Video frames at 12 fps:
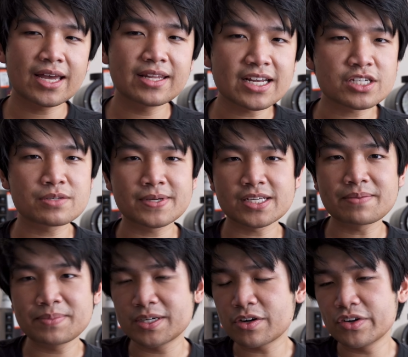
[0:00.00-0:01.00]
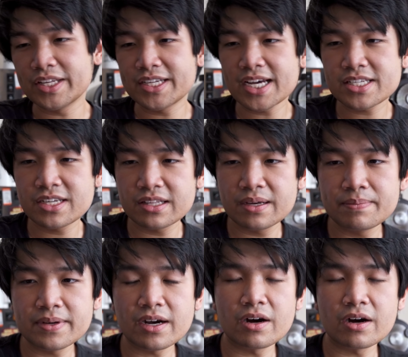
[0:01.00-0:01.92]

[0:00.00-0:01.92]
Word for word: and that's just because I've been currently testing them,